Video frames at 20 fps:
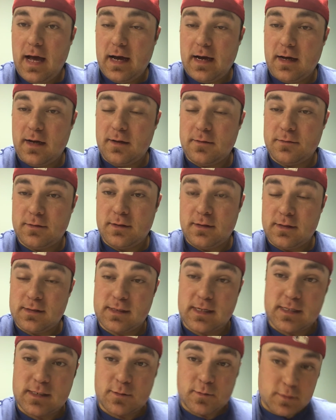um, to
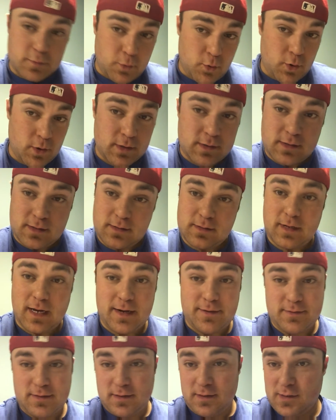discuss some sports.
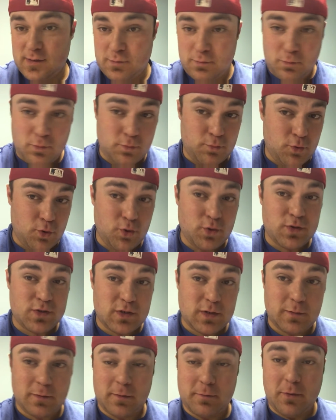Obviously, it's more the
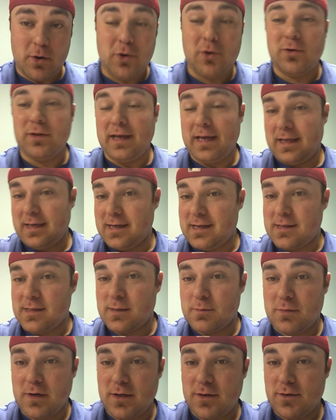Super Bowl and uh,
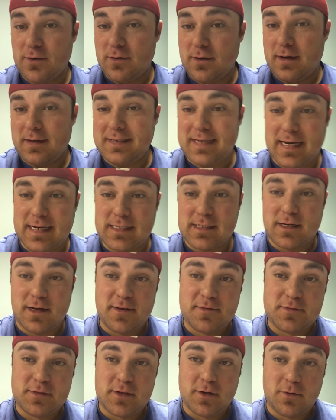some other uh, tech
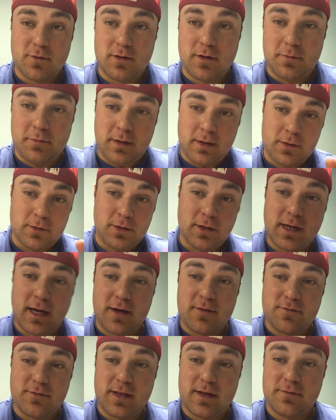stuff. So uh, be on the
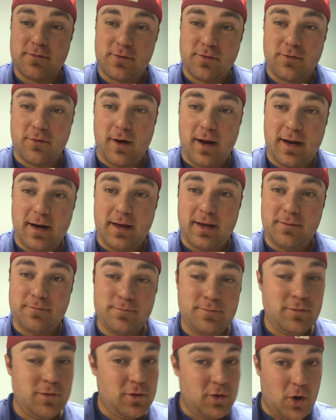lookout for that for Friday
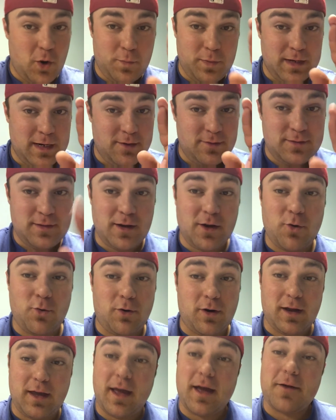hoping everything will
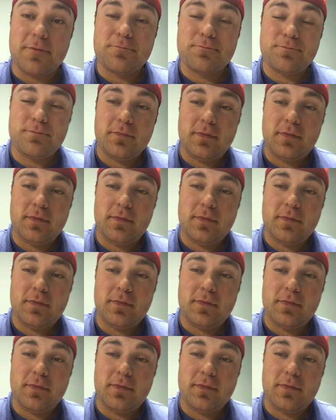work out.